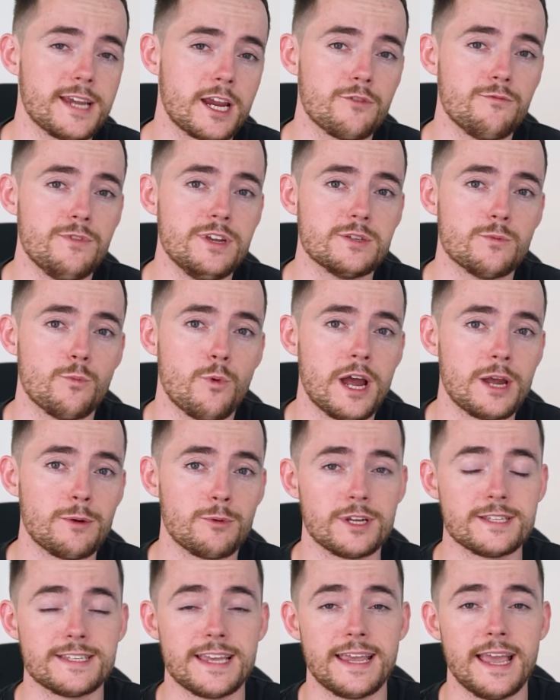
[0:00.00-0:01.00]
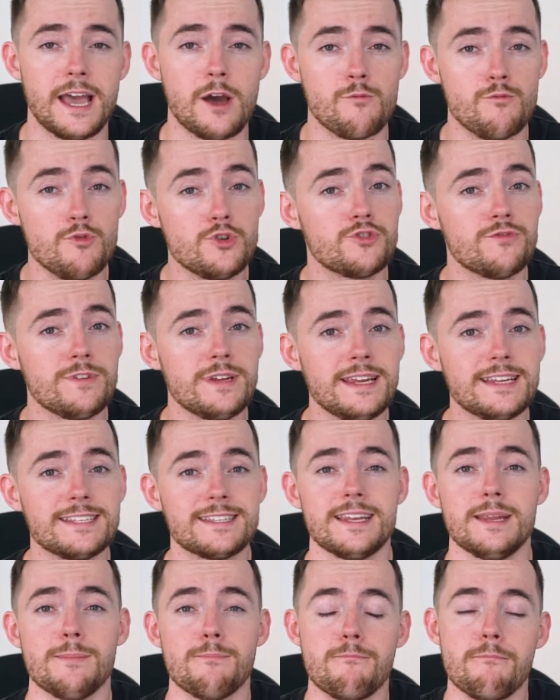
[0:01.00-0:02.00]
second reason why I want to take L. reuteri is
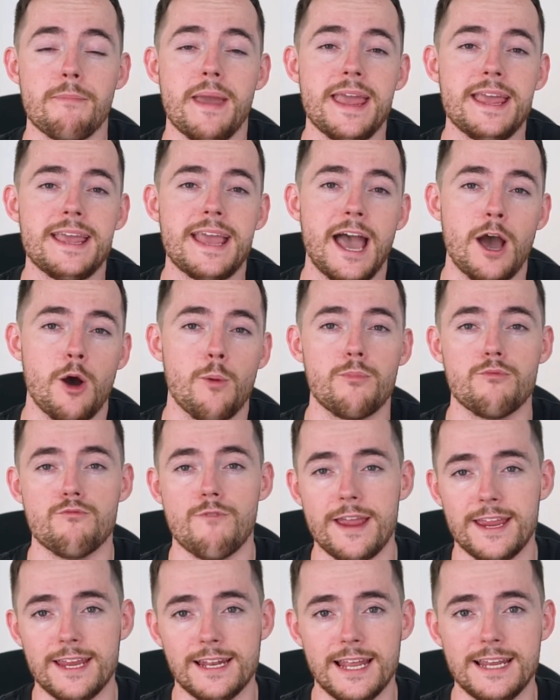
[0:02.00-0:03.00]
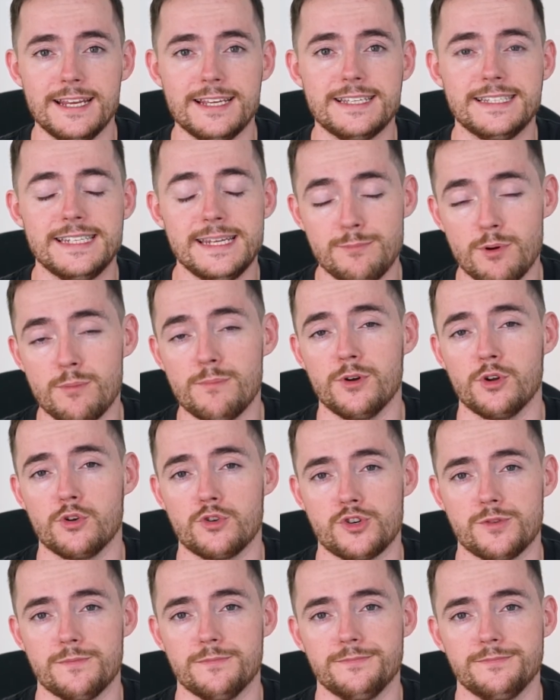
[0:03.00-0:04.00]
that it may help regulate sebum
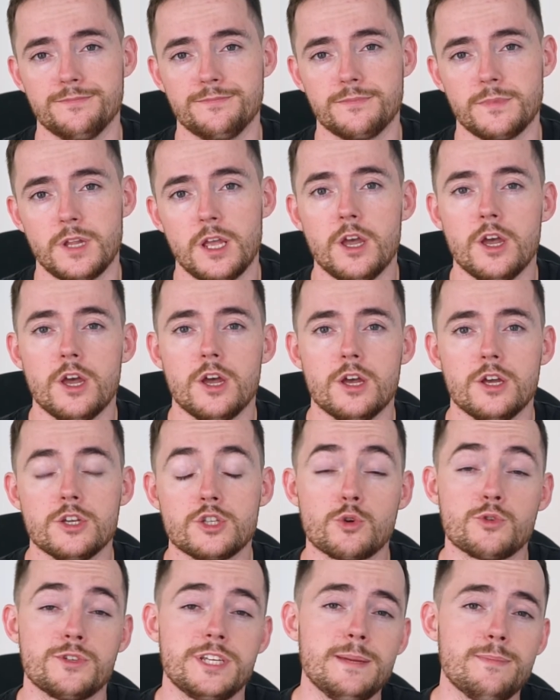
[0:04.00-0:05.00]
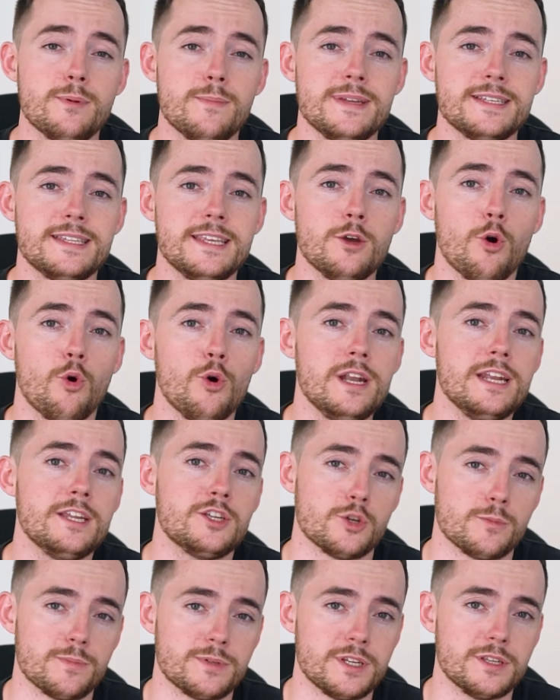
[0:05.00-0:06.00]
production. So sebum is the oily
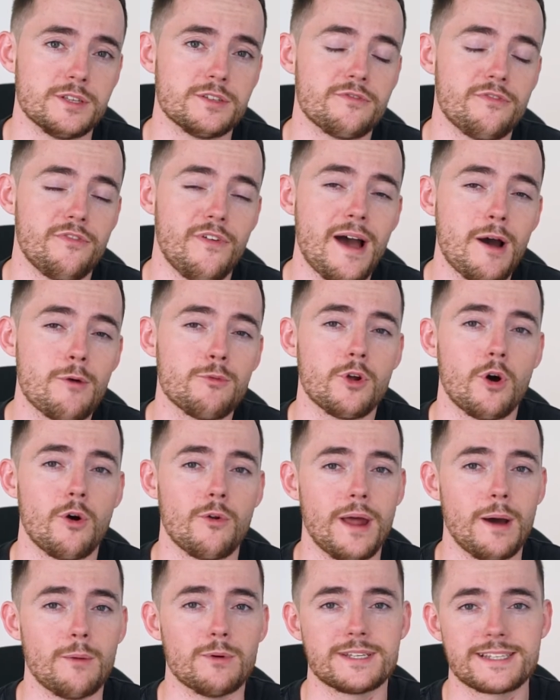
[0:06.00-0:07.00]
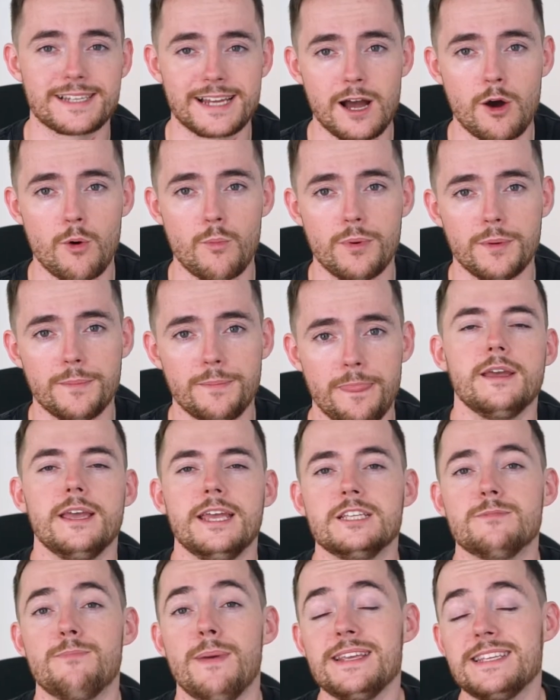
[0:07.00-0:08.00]
substance found on our scalp.
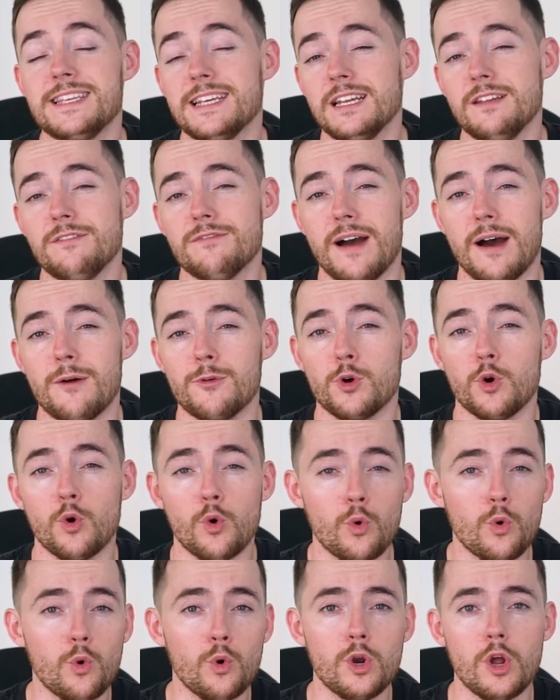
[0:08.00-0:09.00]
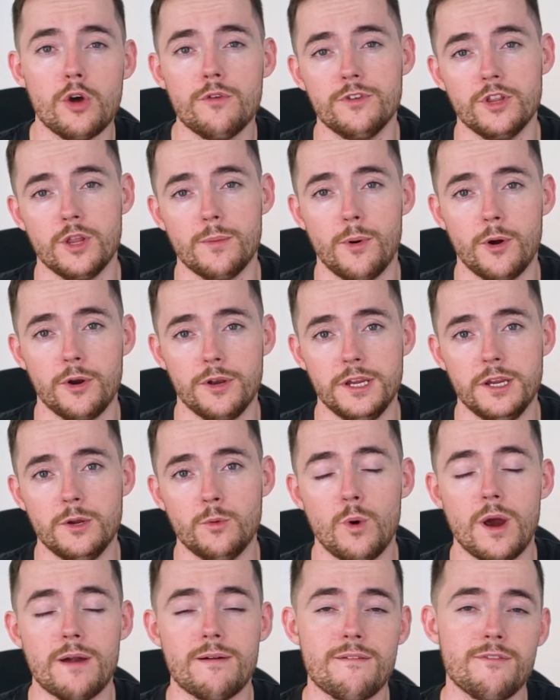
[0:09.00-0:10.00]
It's basically found all over the body
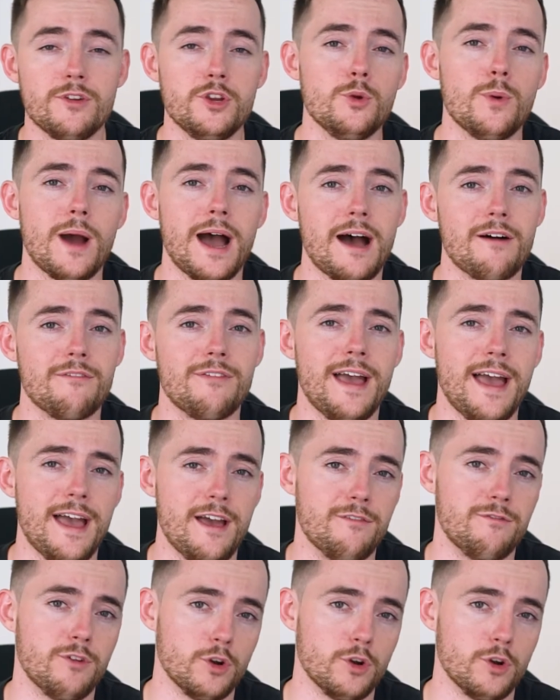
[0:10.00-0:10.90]
wherever you have hair